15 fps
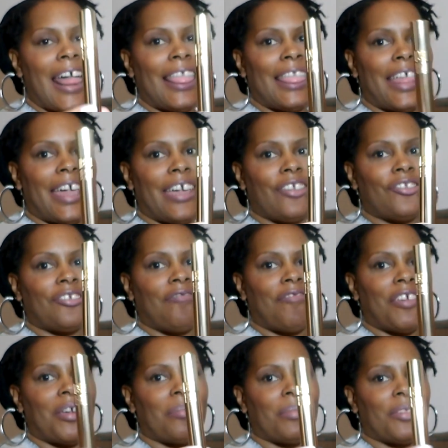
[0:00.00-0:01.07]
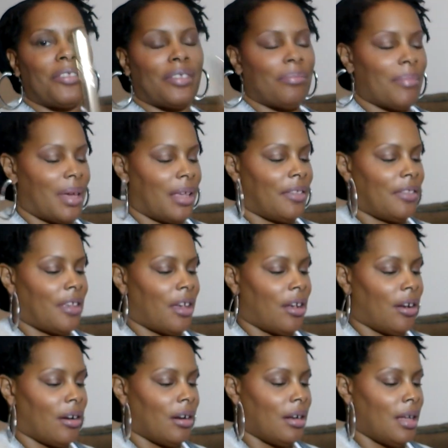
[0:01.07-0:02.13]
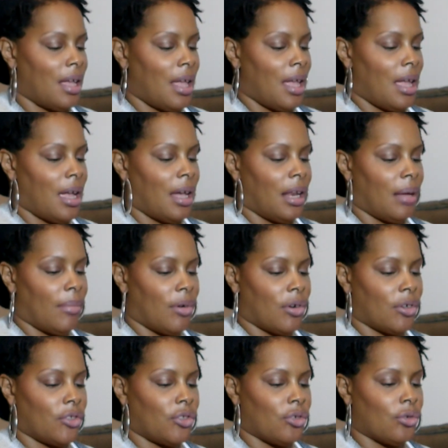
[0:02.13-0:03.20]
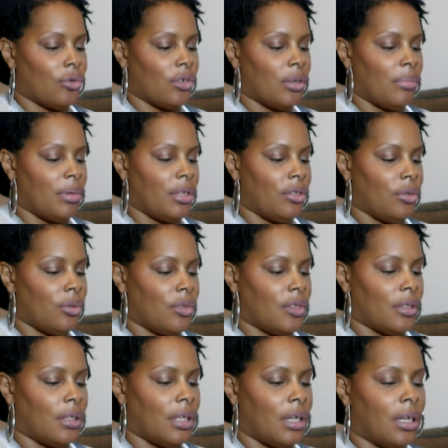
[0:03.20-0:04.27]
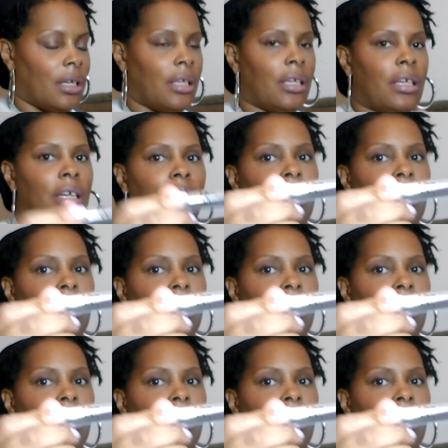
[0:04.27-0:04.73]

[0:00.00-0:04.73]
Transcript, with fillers: Lash Effect Mascara. And I'm also going to be using the IT